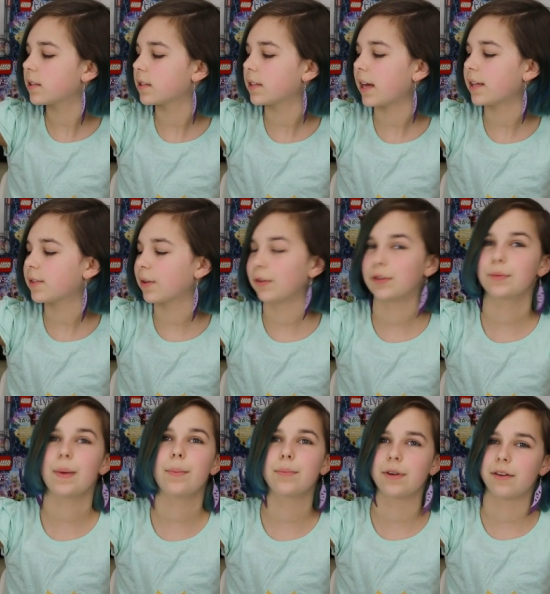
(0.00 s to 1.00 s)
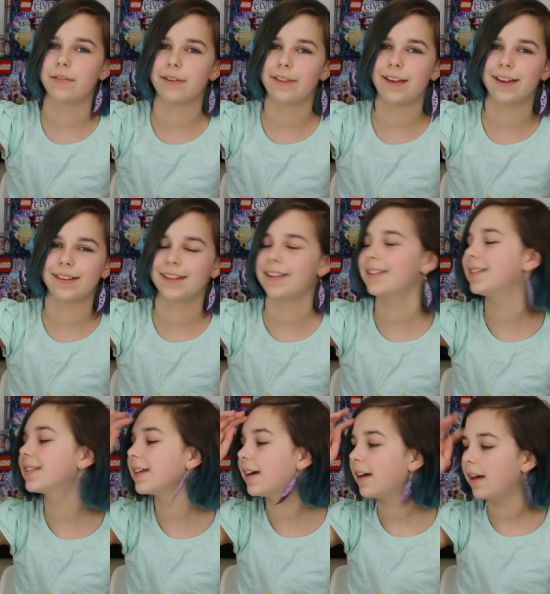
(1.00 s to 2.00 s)
aside so I remember everything in
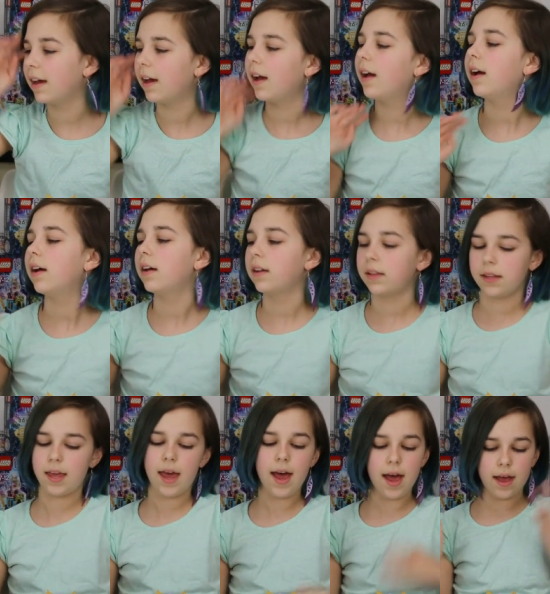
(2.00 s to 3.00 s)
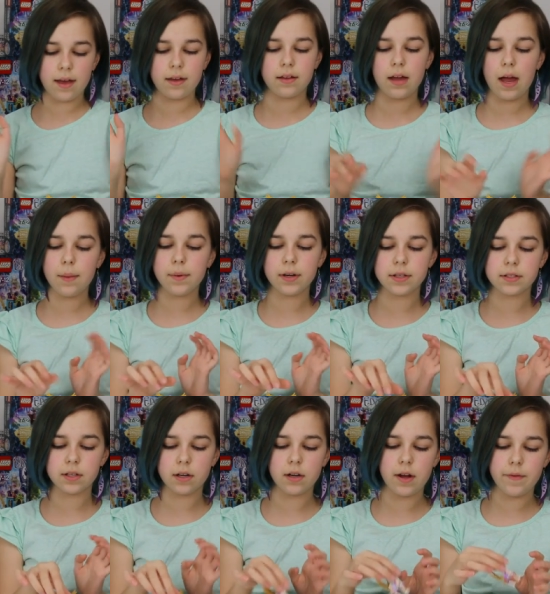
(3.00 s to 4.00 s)
this. Yeah, I'm gonna
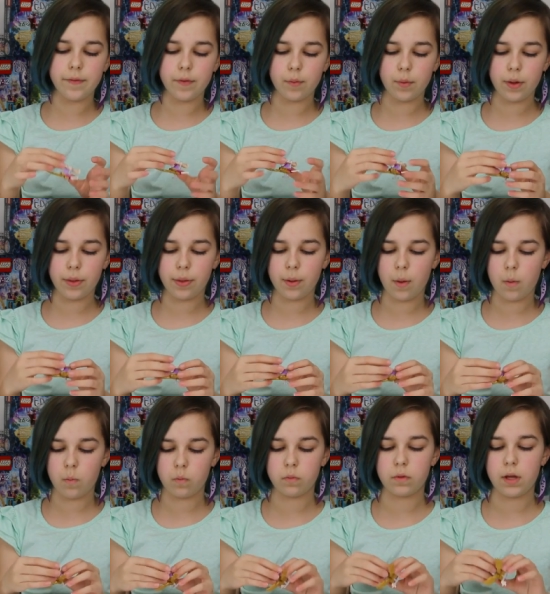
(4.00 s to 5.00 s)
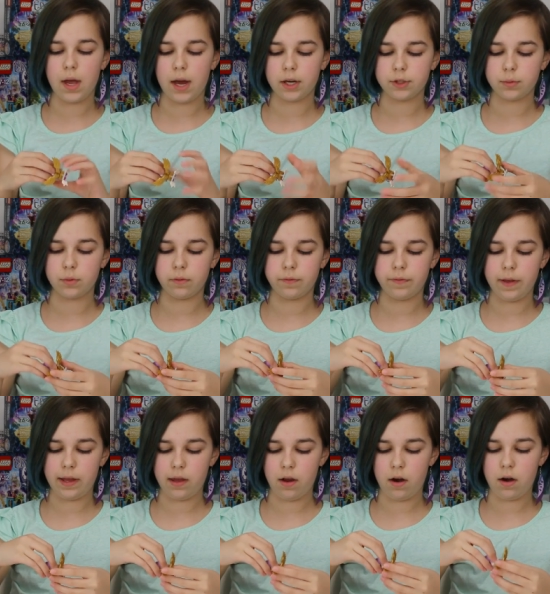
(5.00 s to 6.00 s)
start off with the actual
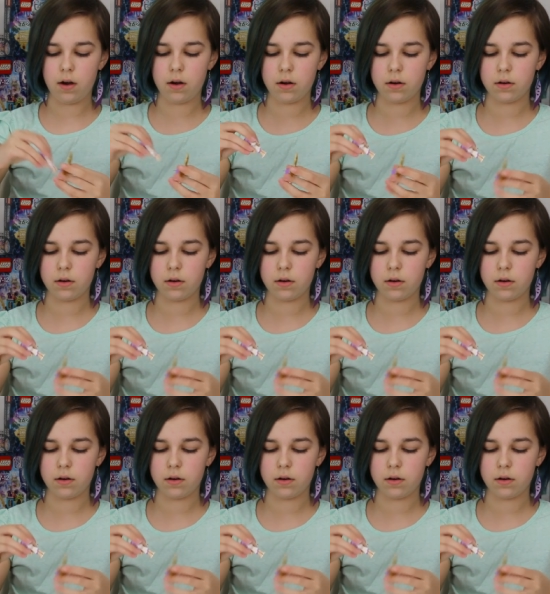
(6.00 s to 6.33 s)
figure.